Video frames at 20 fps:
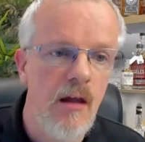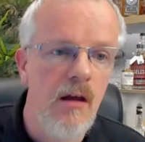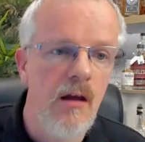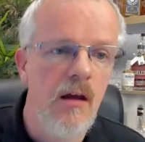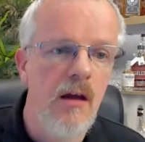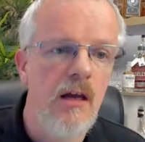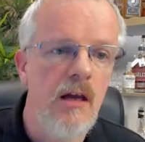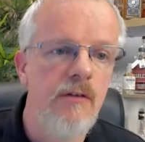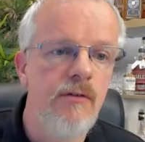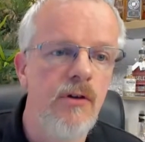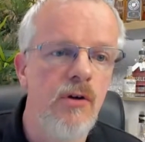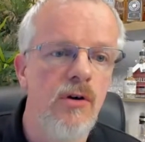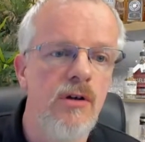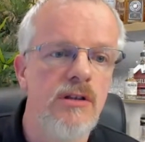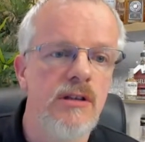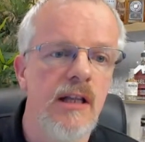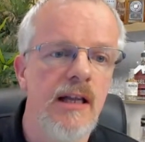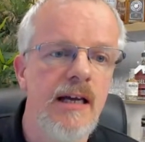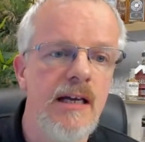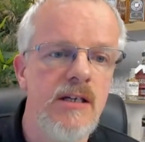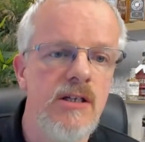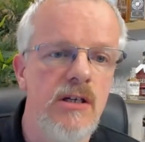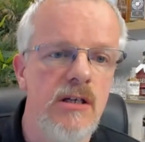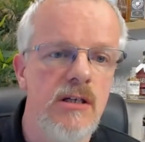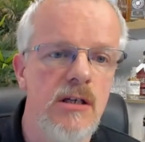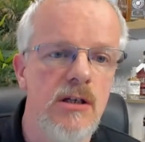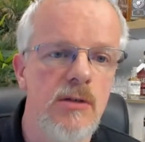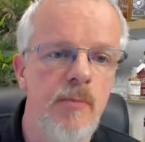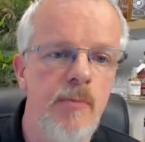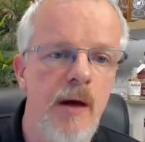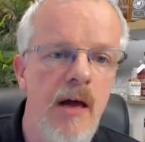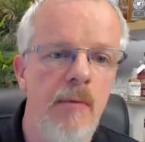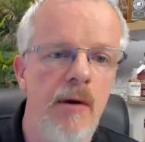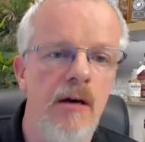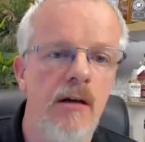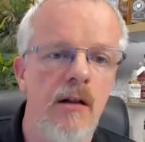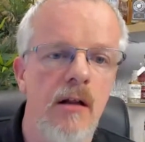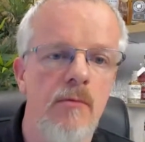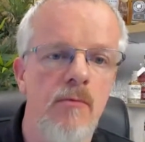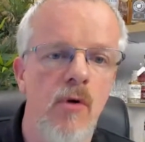Even though his latest yeast
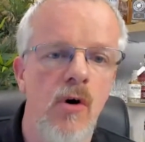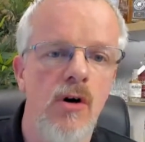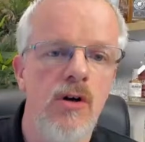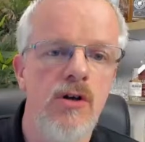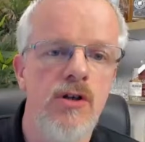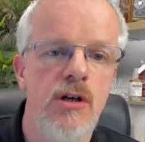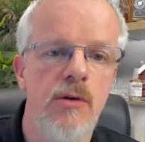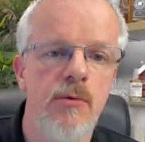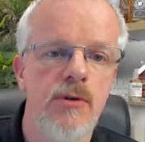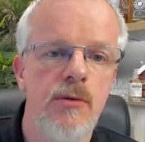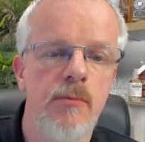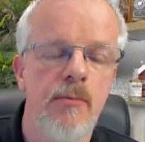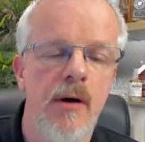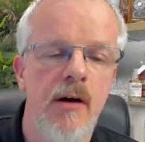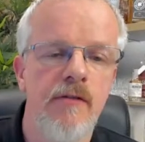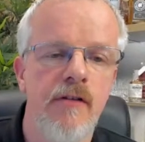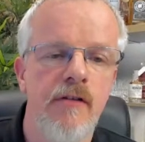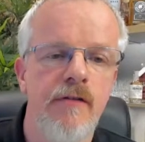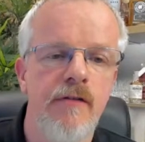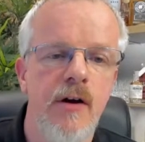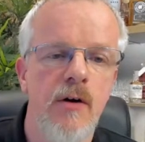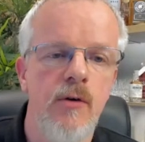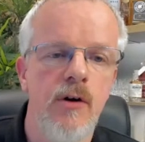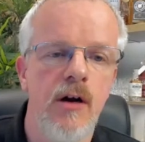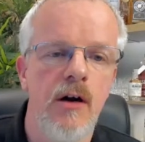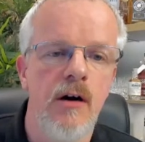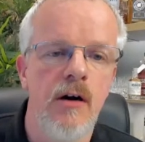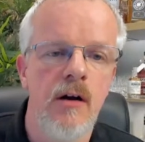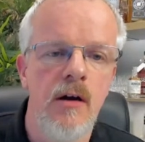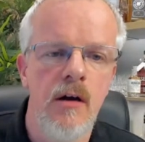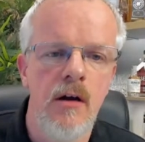experiment, Glenmorangie, was a bit of a failure.